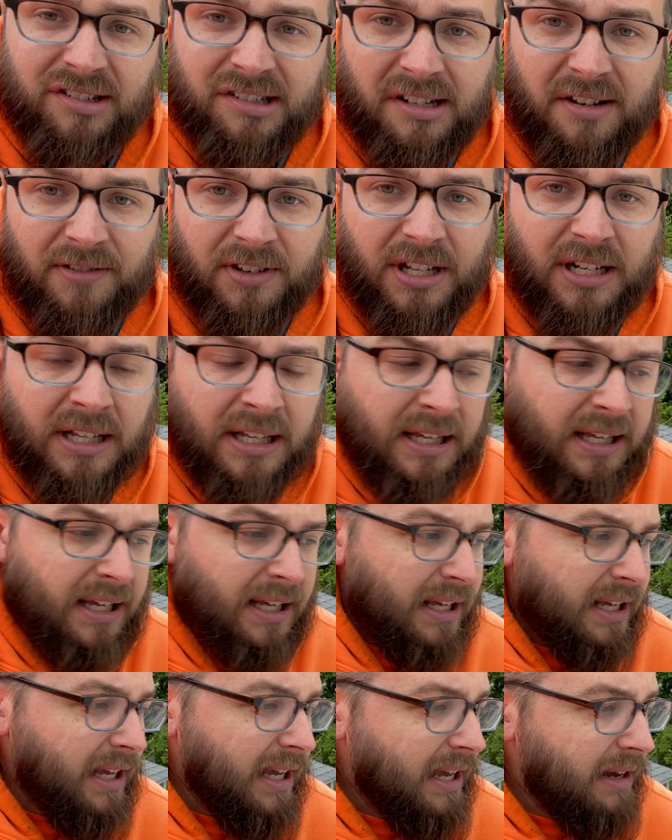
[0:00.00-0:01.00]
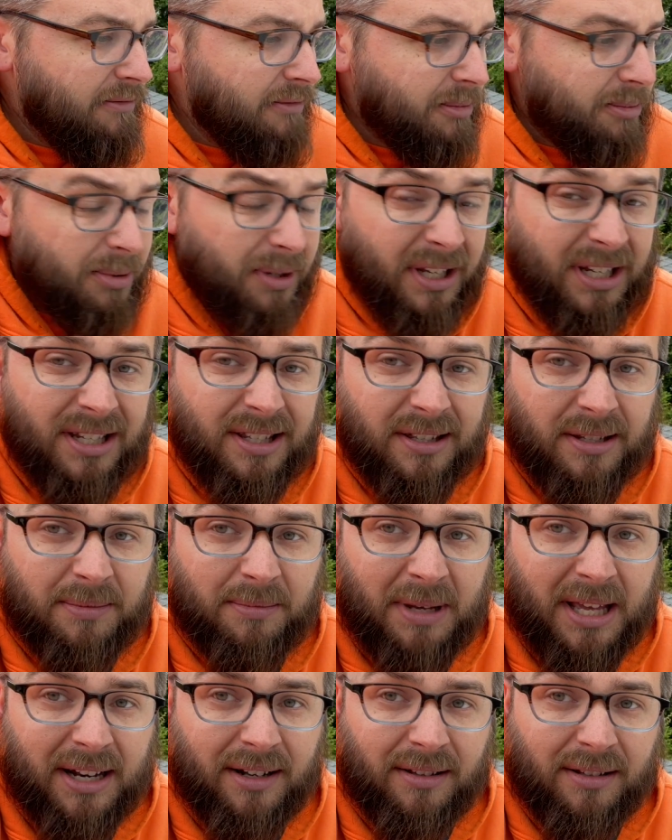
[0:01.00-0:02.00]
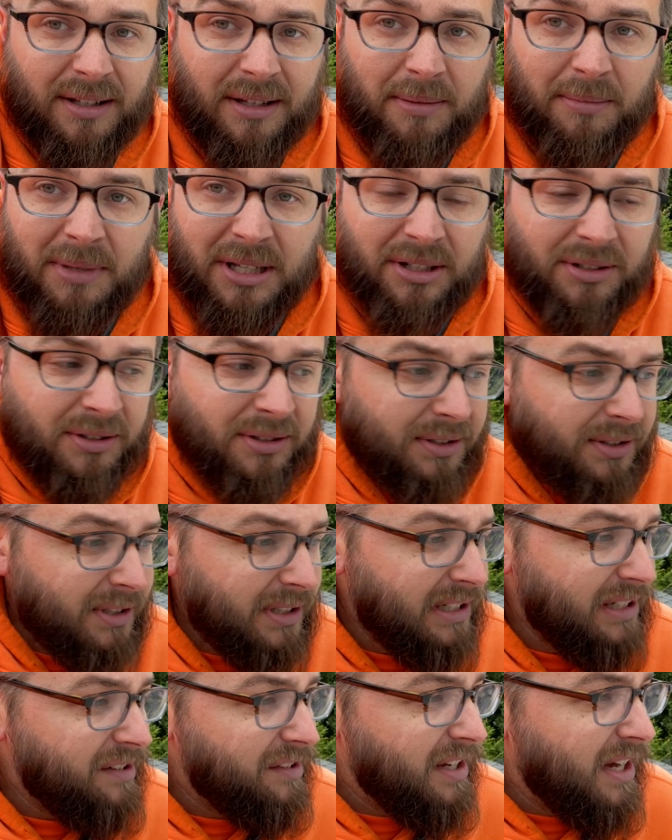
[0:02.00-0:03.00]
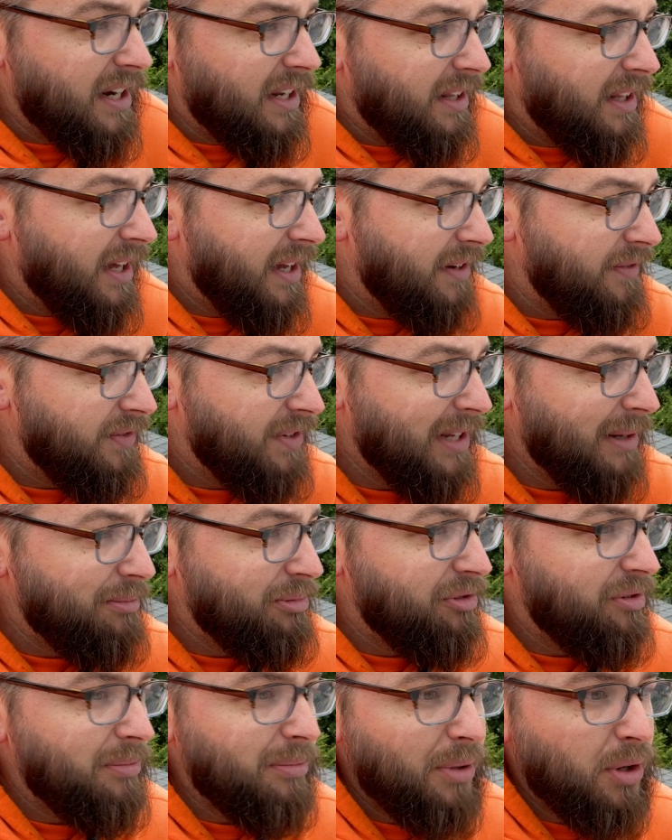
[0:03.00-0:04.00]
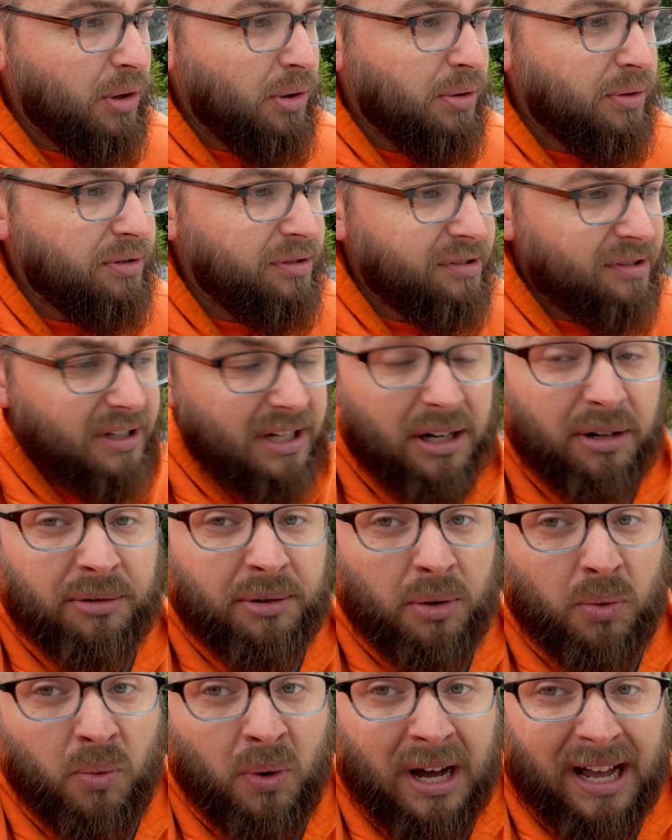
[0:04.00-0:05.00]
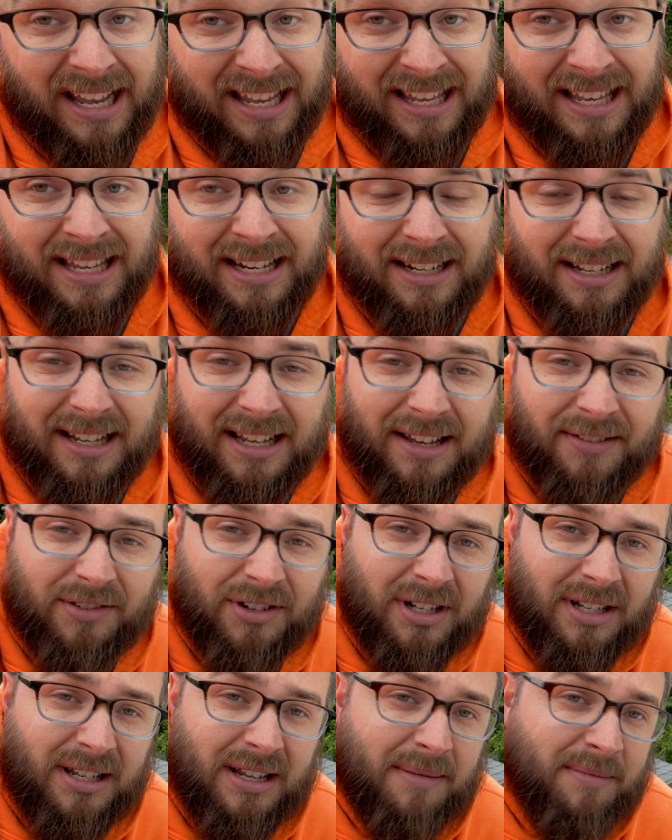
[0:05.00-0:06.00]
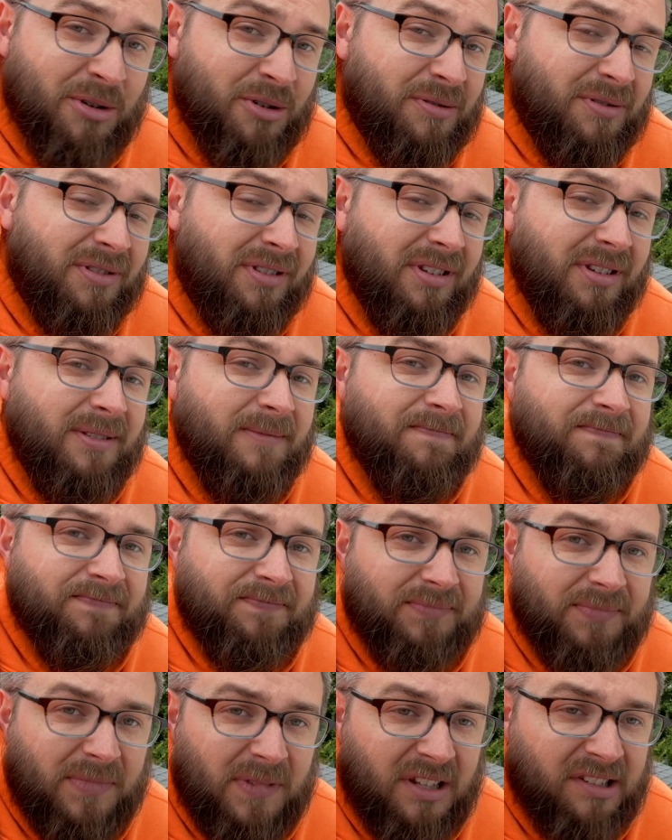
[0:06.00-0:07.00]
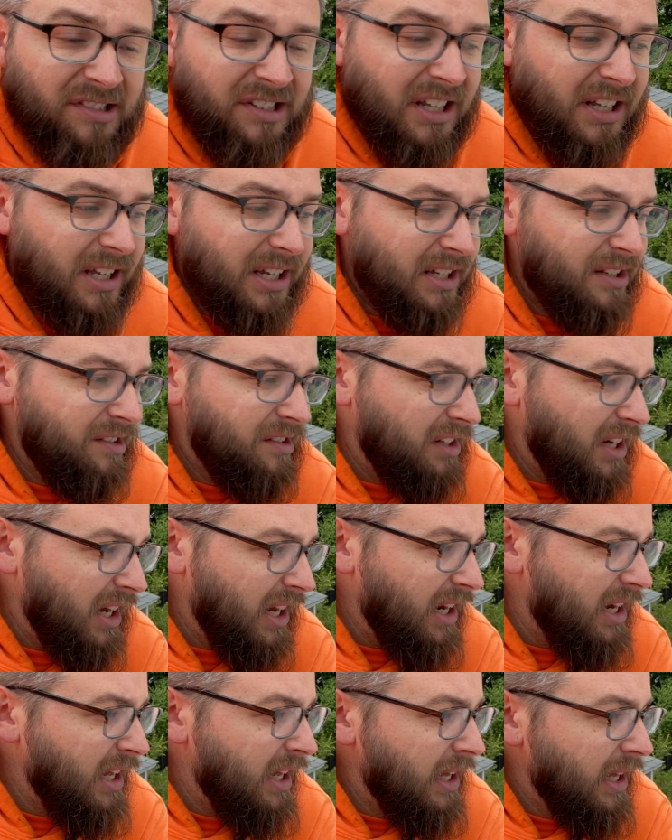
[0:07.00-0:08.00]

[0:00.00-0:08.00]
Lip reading: of it and replace this metal in the middle. It's got a lot of dips and bows. I don't know why yet. I haven't demoed the ceiling inside.